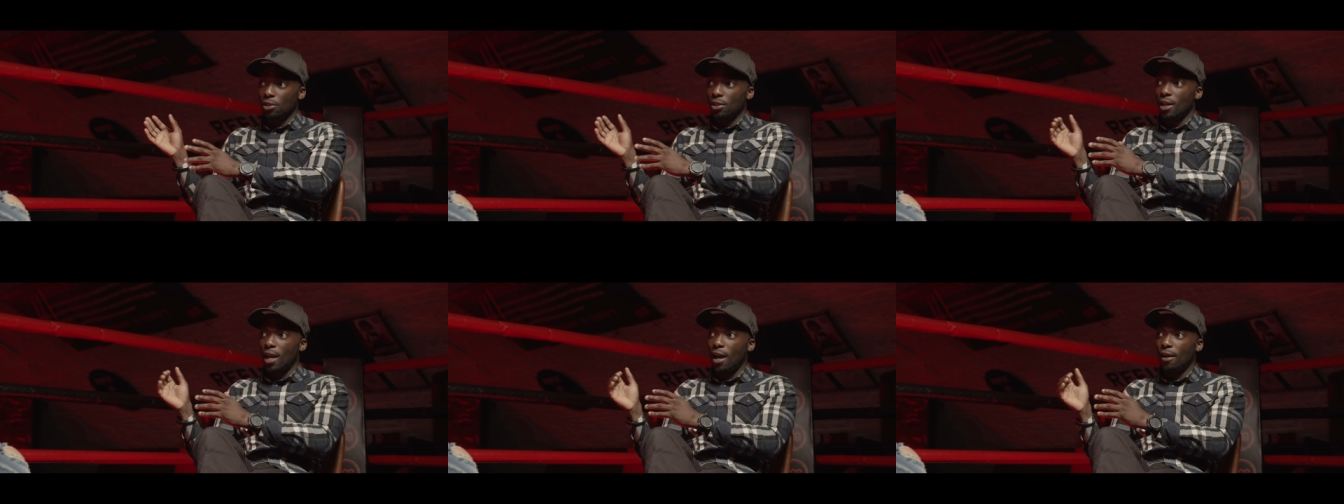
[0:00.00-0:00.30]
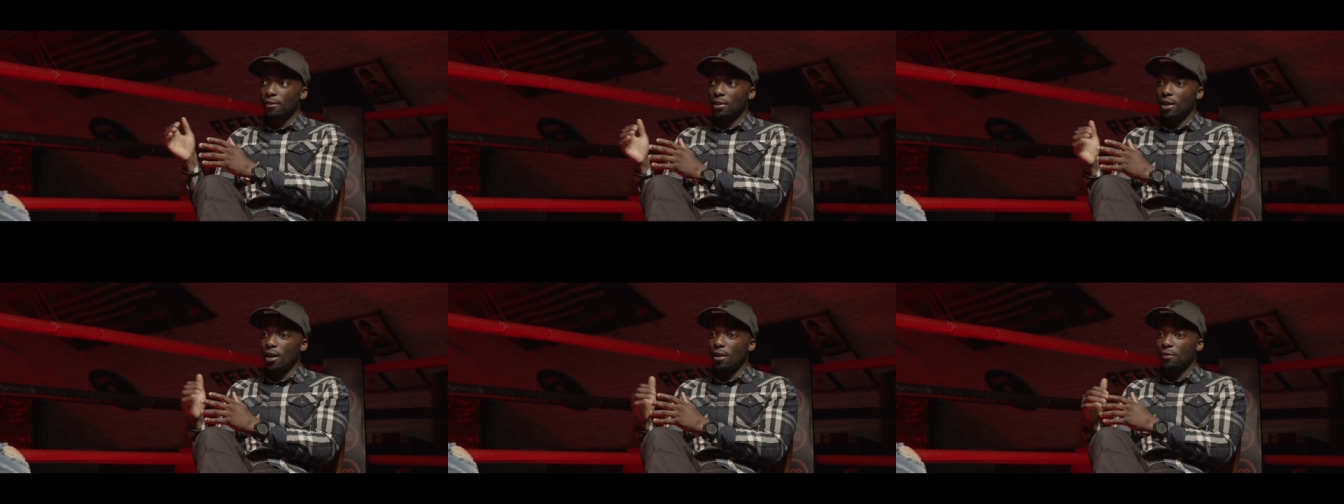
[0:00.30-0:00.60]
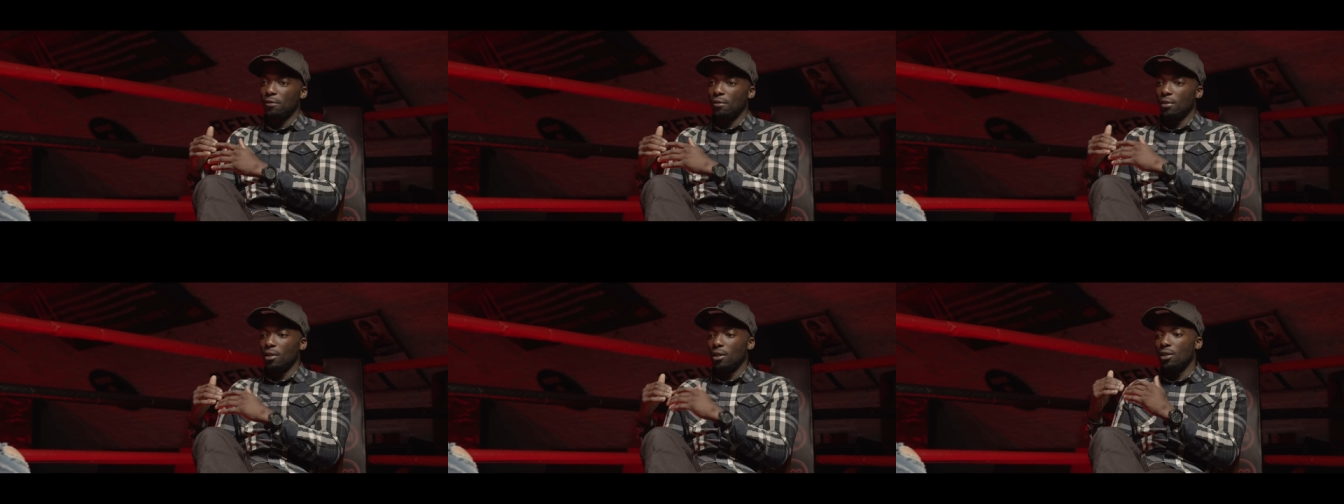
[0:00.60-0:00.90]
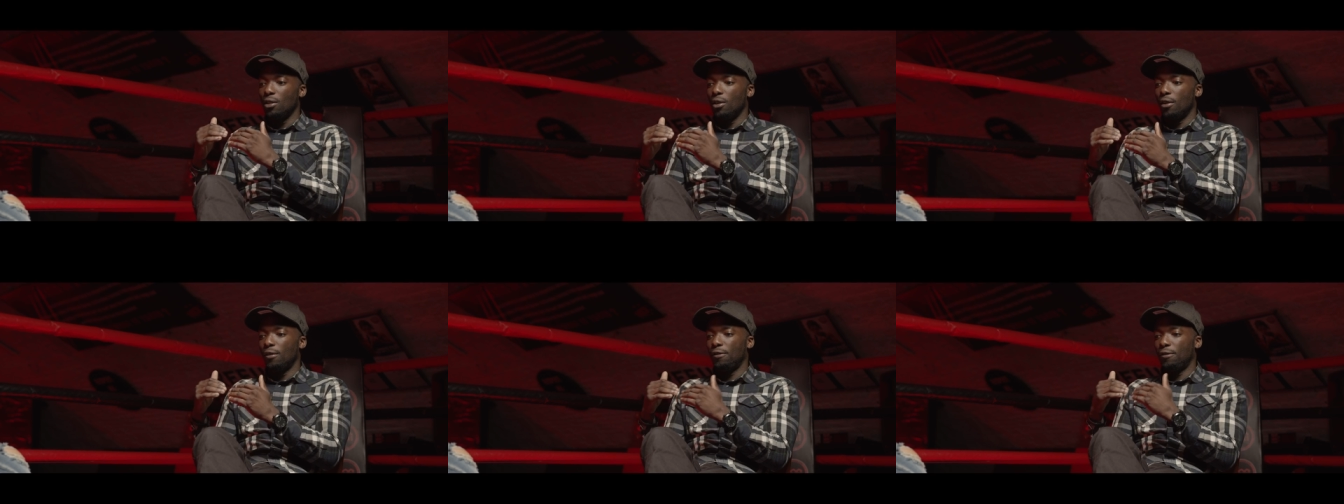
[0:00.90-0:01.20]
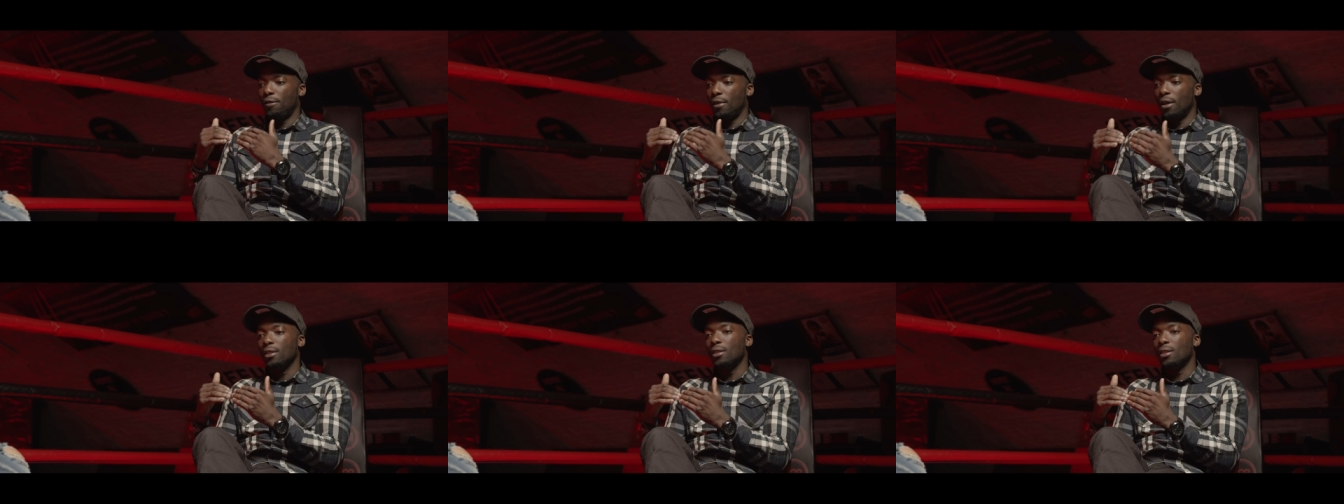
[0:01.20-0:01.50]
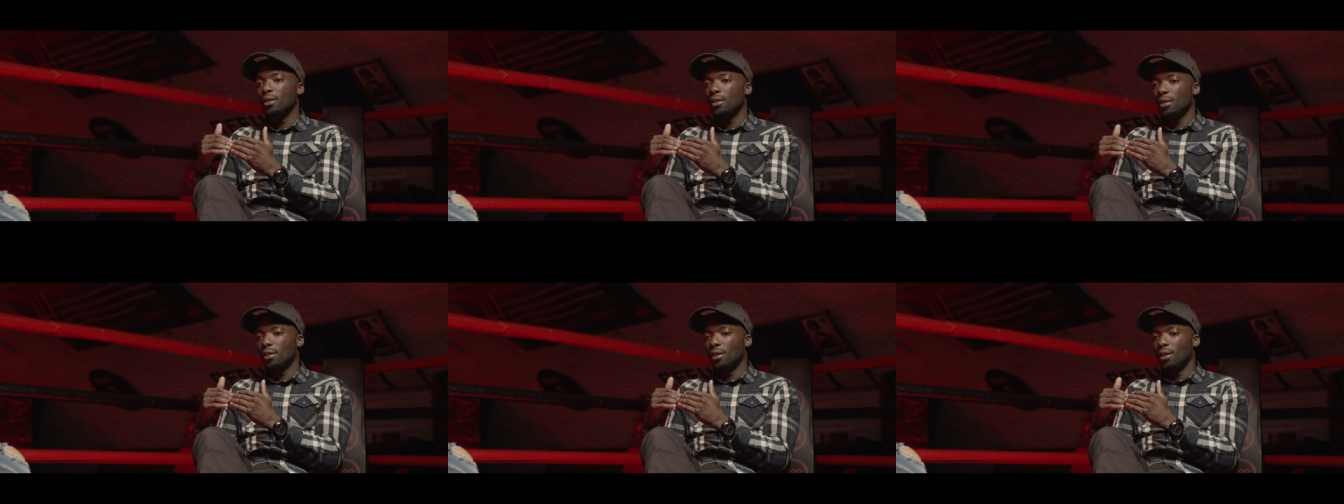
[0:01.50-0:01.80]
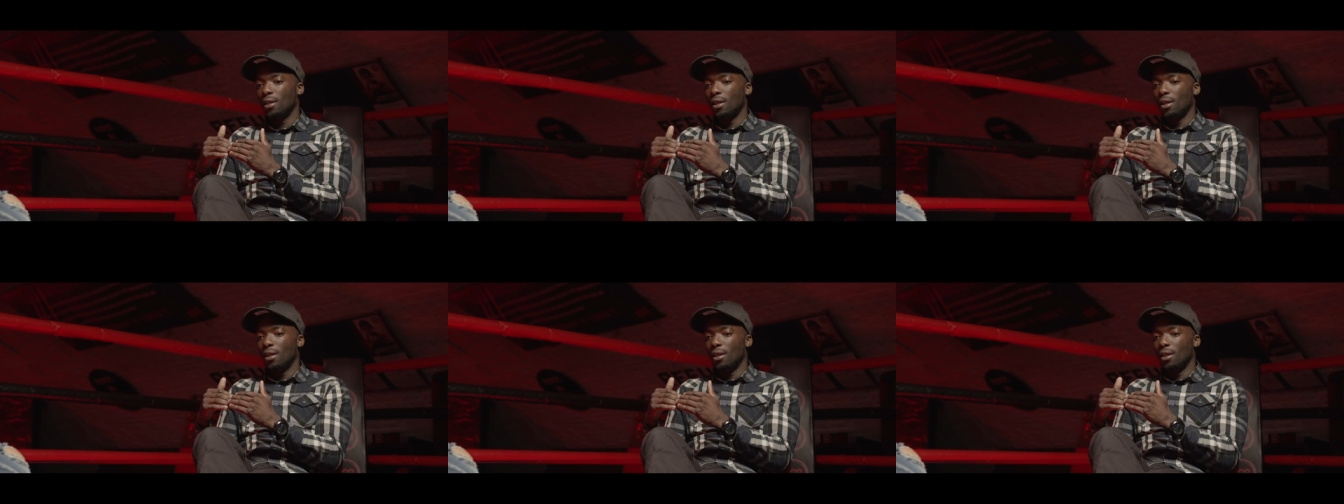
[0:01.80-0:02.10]
So you have to have enough funds
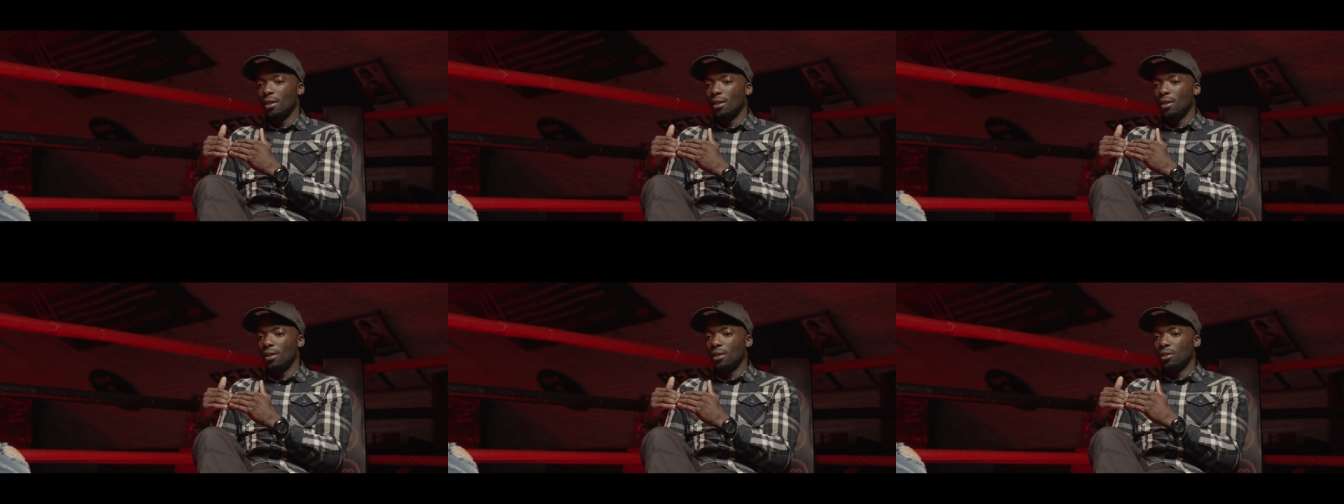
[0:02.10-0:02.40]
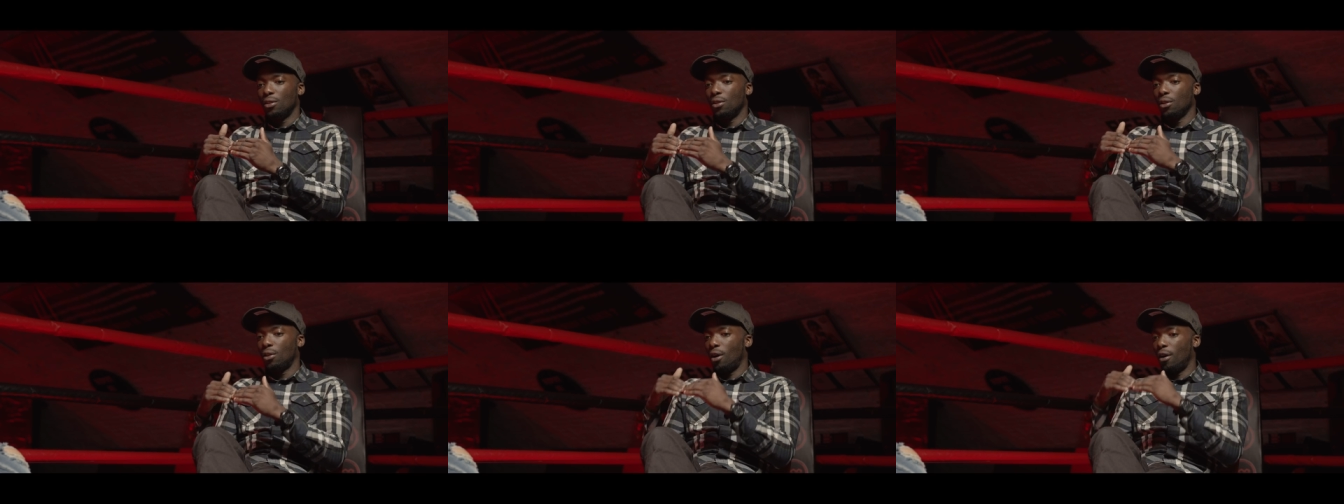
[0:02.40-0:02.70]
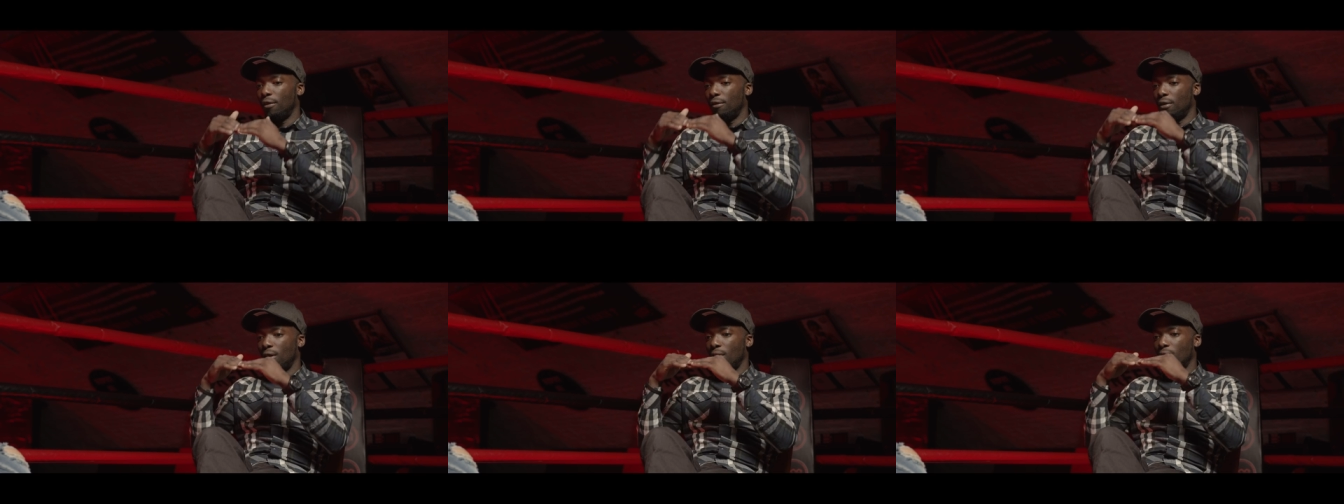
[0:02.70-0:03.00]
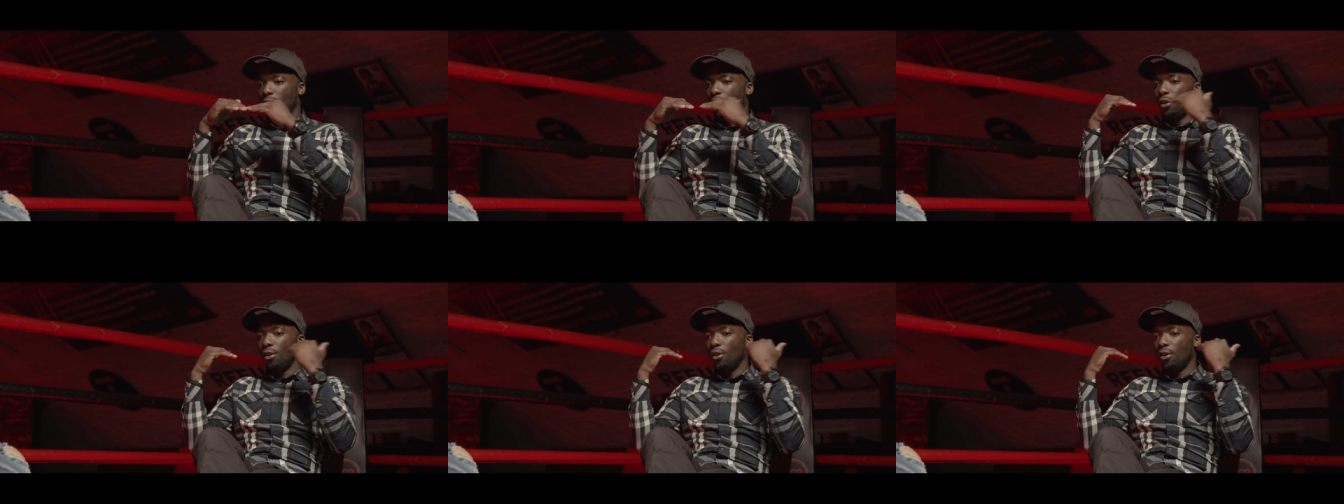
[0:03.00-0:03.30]
to cover